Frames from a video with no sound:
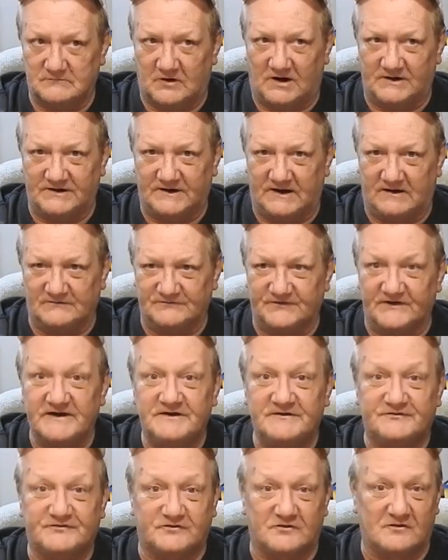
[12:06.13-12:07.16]
right now is
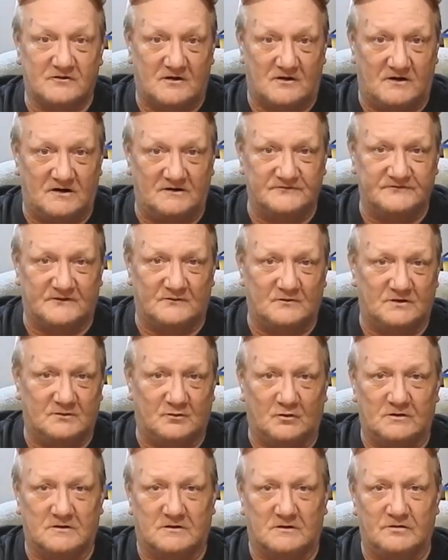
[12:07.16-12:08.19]
Easter cards. I want
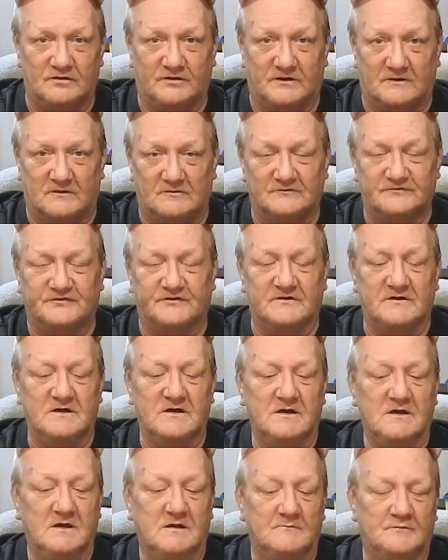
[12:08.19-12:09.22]
to work on those
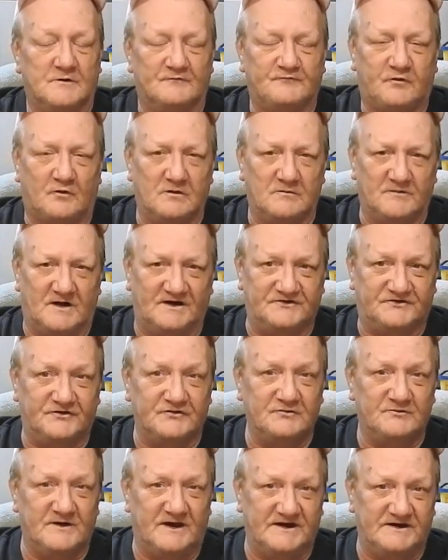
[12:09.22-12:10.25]
before my
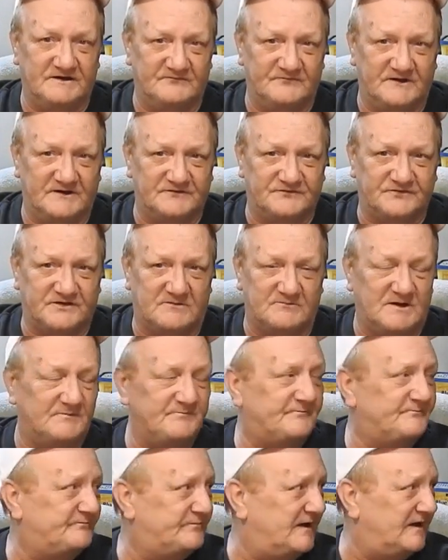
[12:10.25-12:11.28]
two main events come
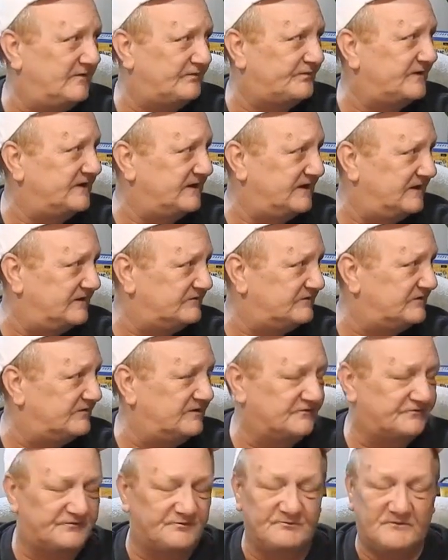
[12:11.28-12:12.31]
up at the end
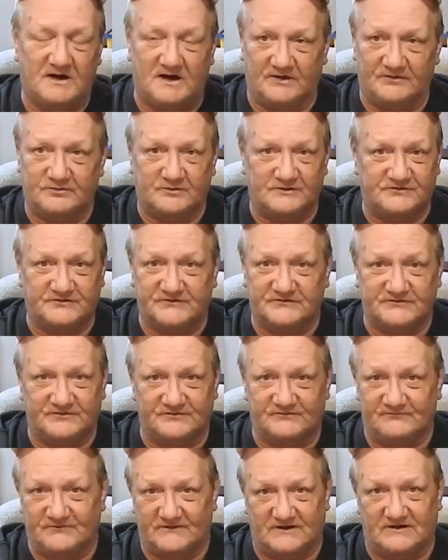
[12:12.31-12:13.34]
of this month, which
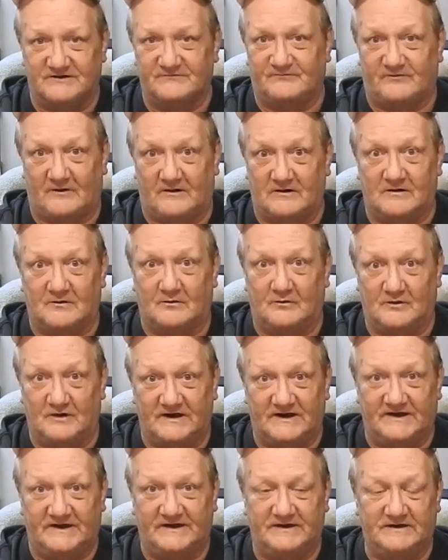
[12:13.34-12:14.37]
isn't very far
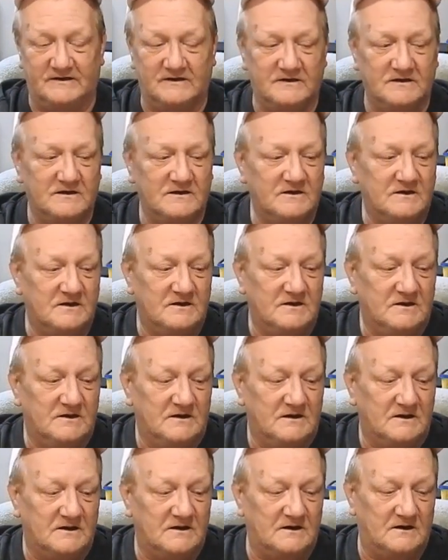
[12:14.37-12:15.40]
away.
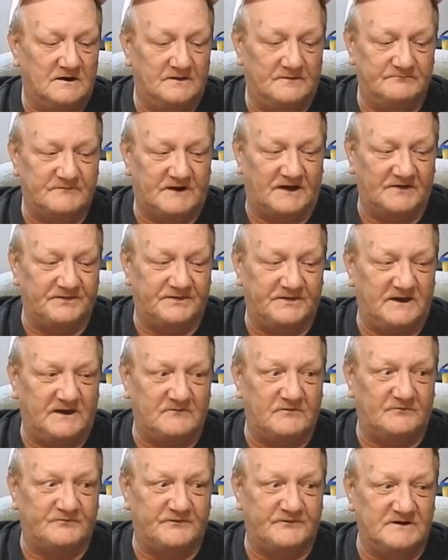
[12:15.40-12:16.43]
Uh, I
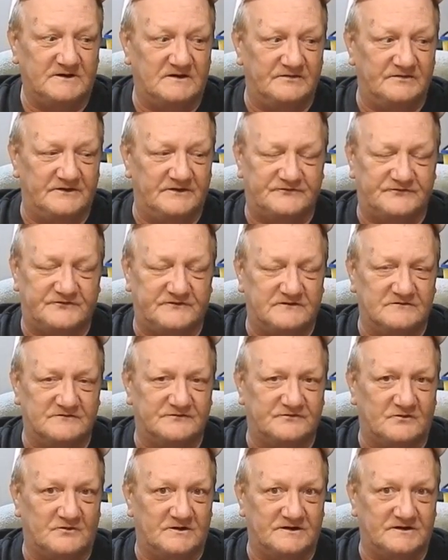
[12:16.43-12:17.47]
have a feeling this year
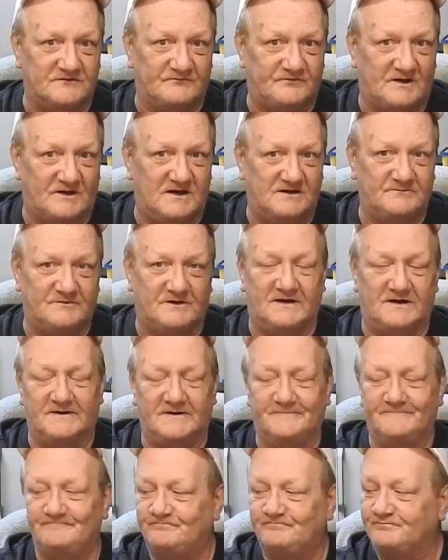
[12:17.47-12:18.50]
is going to fly
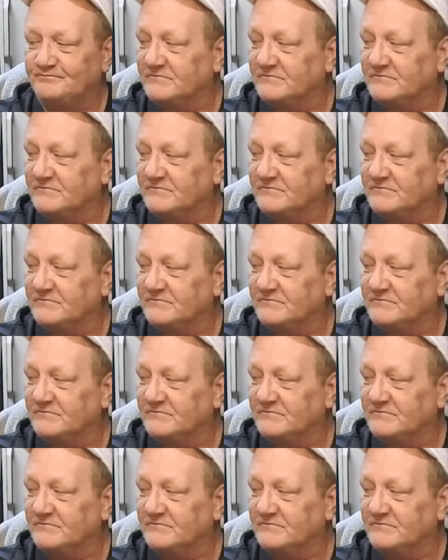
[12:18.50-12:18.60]
by